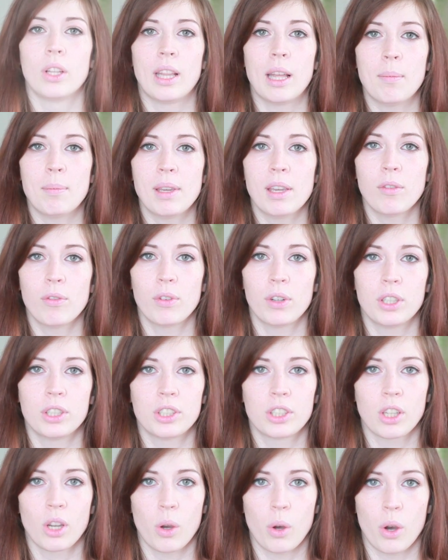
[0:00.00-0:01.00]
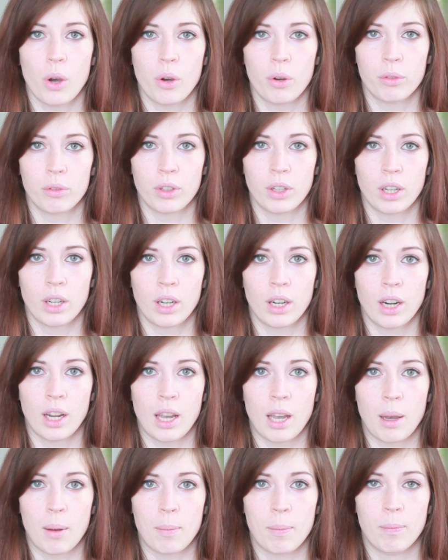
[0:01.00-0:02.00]
let me first go over
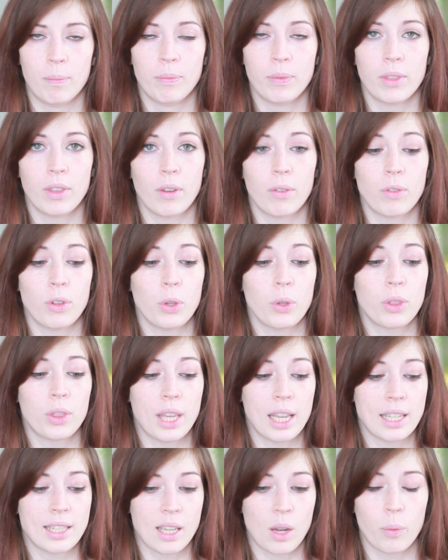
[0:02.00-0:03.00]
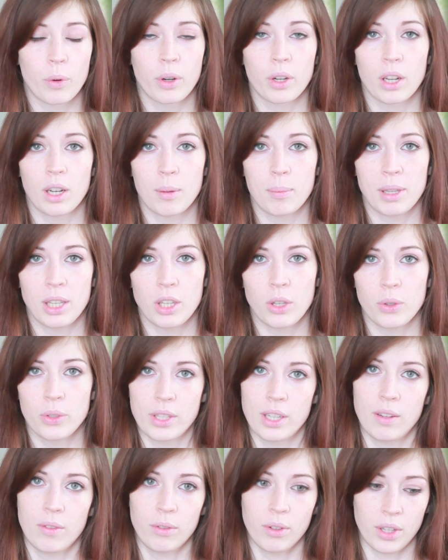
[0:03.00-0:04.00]
the few things that we're going to be
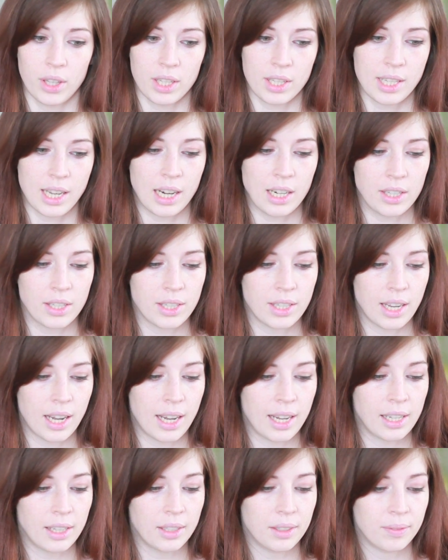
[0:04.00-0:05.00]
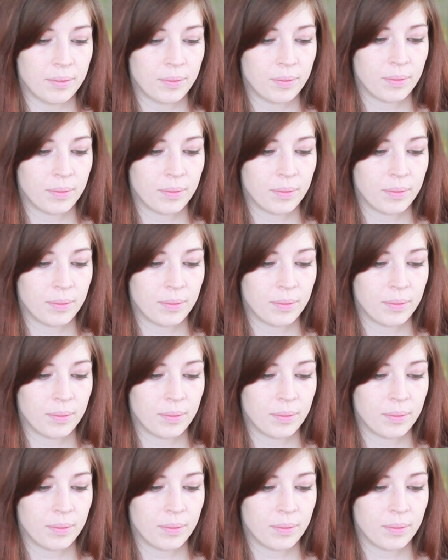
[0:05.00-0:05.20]
using for this hairstyle.